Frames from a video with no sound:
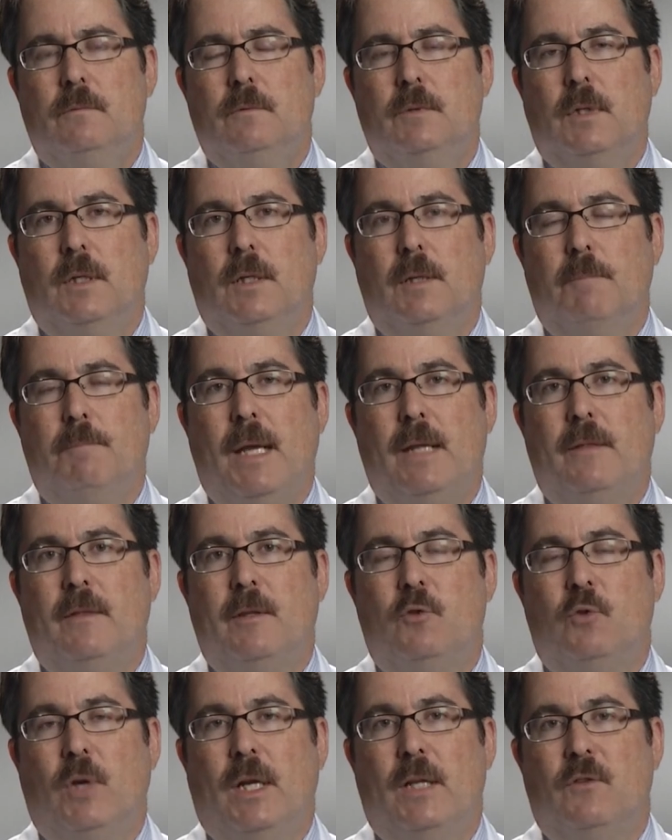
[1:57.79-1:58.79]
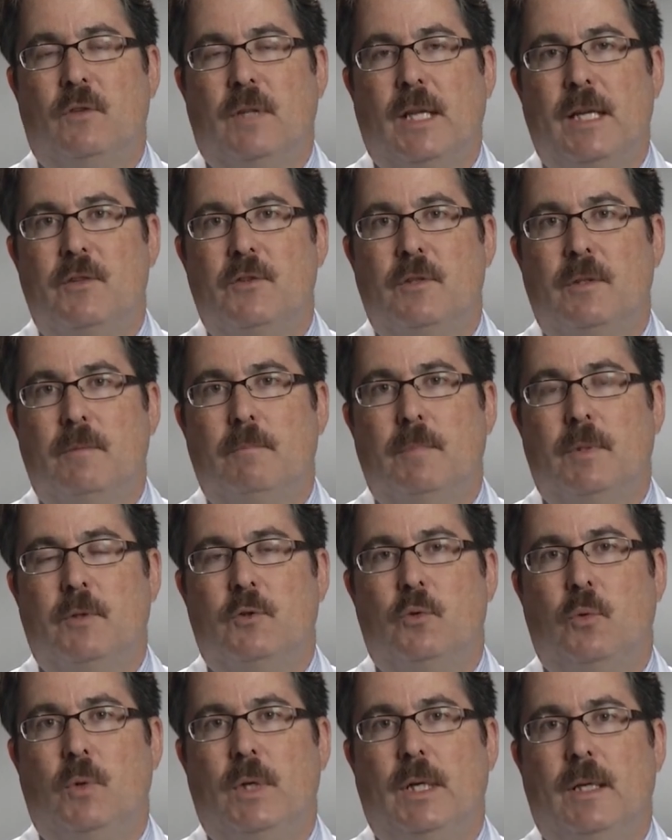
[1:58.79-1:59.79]
uh, make the translation
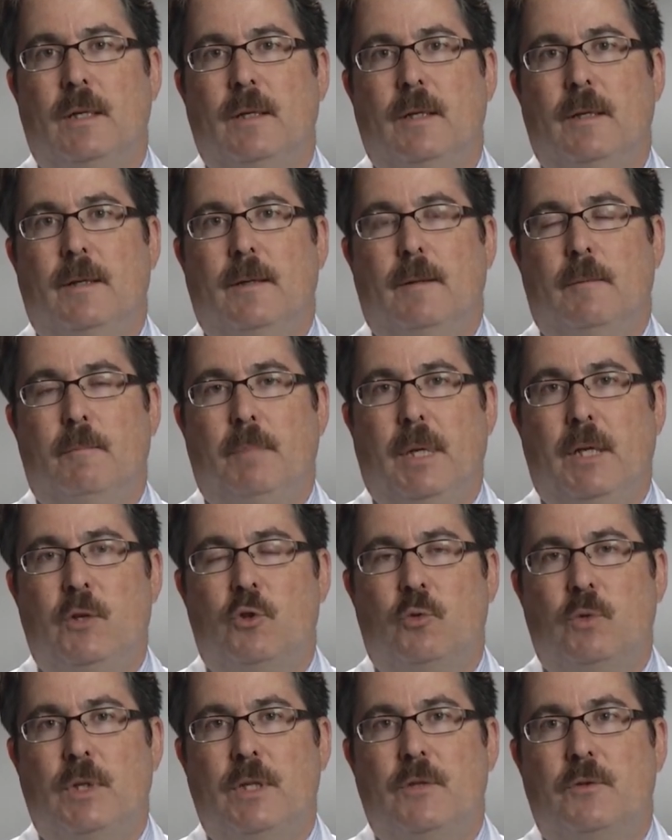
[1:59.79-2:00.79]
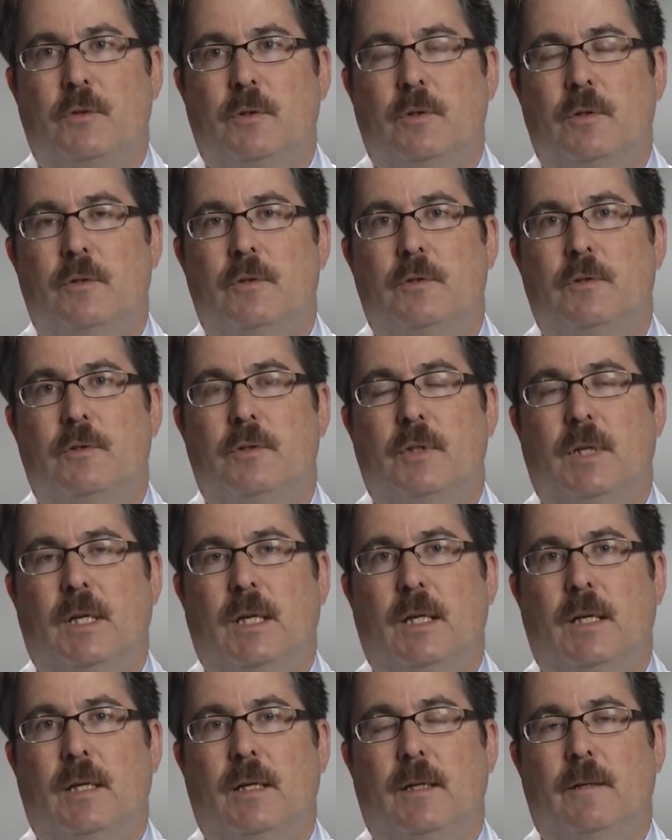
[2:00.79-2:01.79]
between bench research
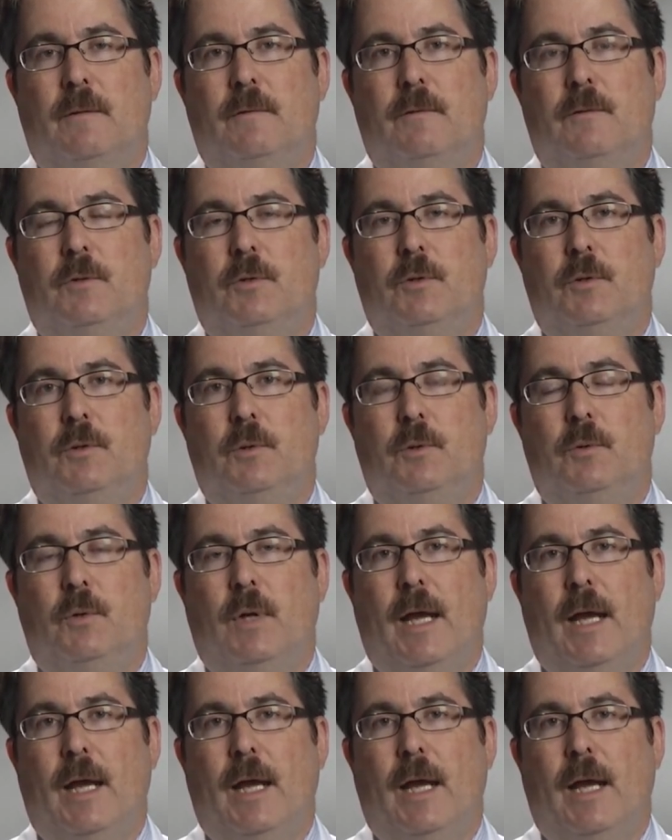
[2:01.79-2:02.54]
uh, to